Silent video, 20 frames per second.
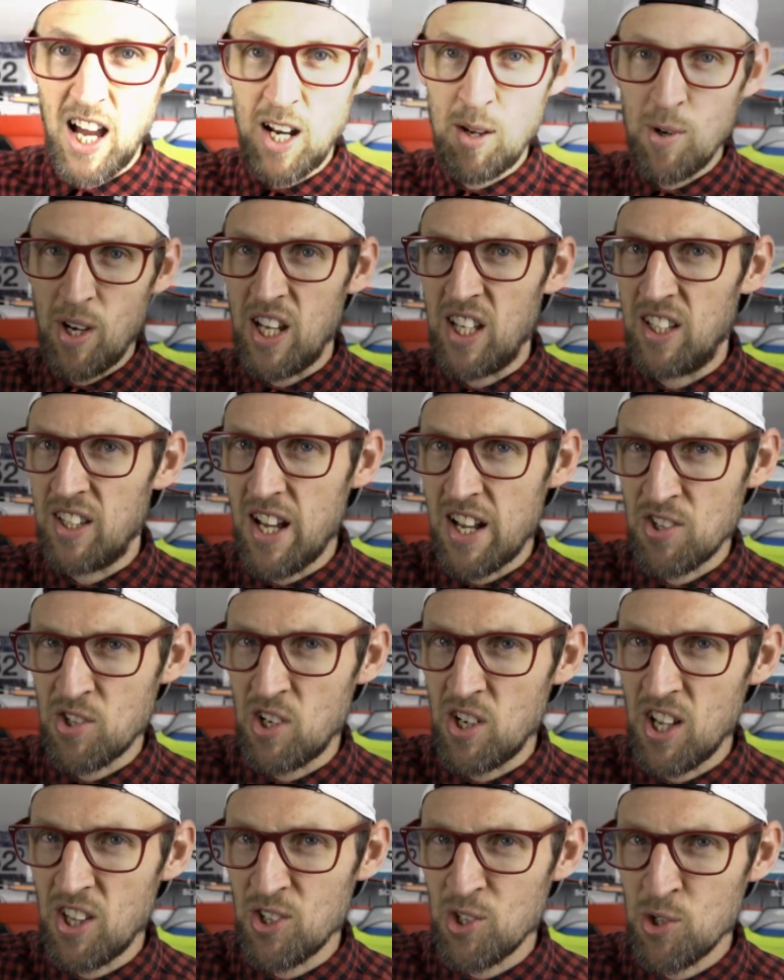Anyway, that's
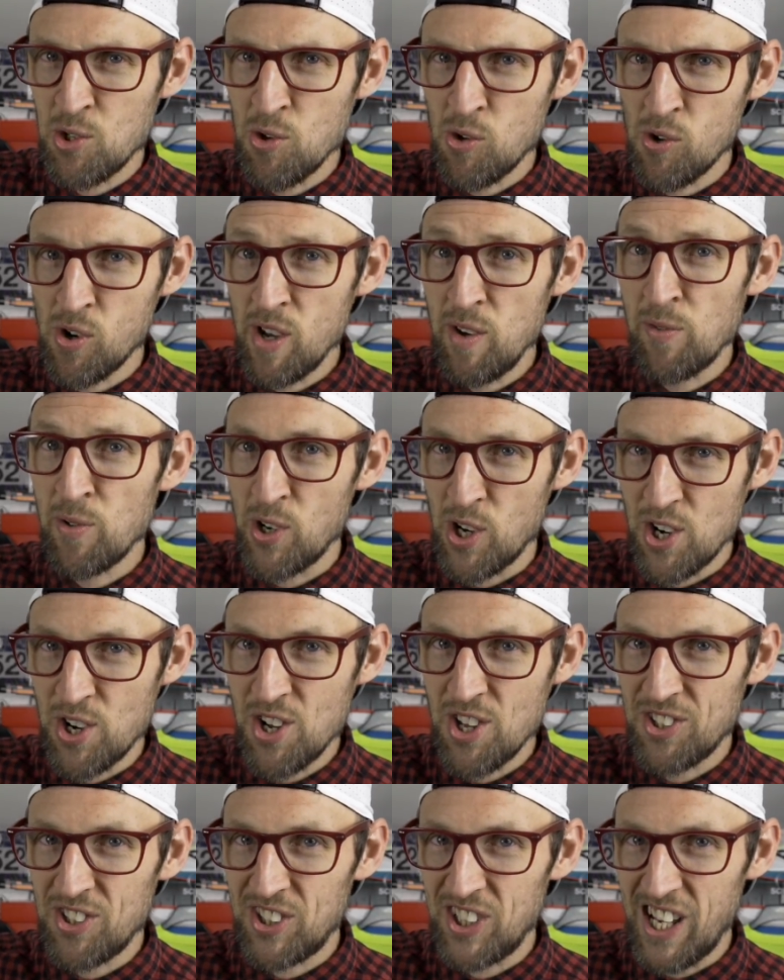another story for another